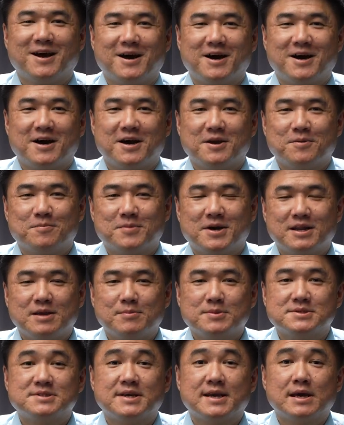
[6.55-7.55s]
Hi, my
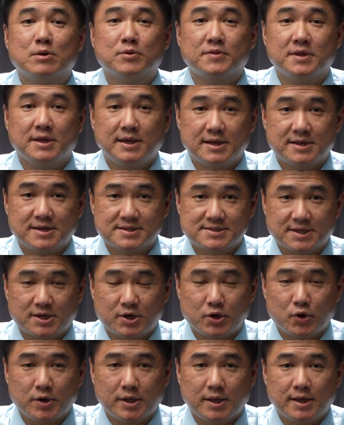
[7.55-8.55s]
name is Dan with ENS
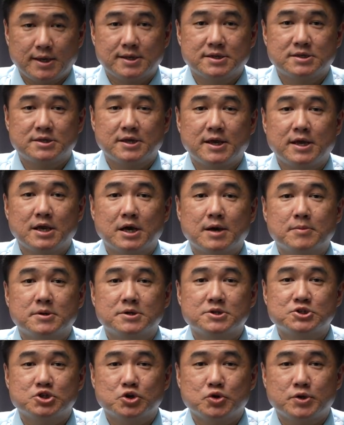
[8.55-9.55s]
Security, and today I'm going
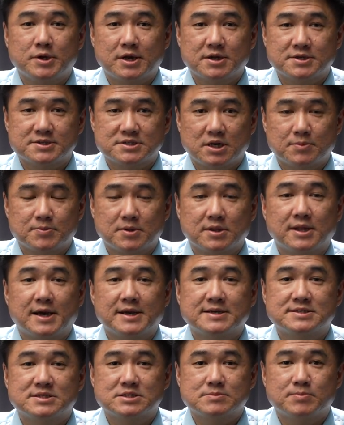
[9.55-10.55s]
to show you how to set up the
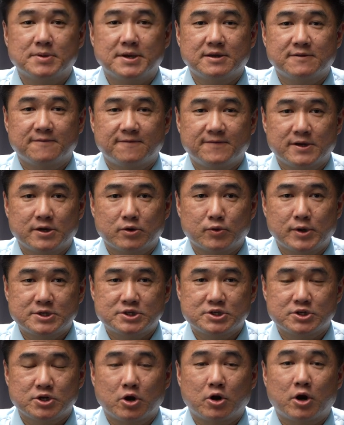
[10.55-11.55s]
license plate
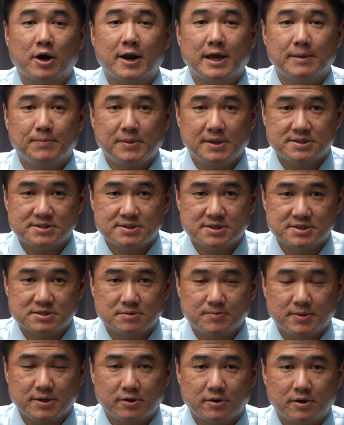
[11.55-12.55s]
configuration on our IP
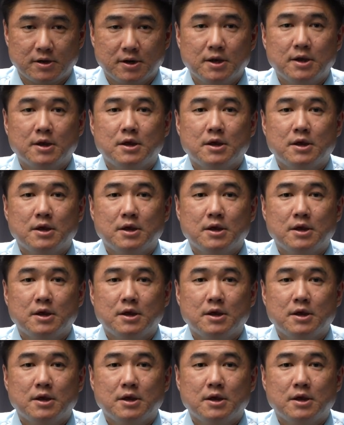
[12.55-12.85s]
system here.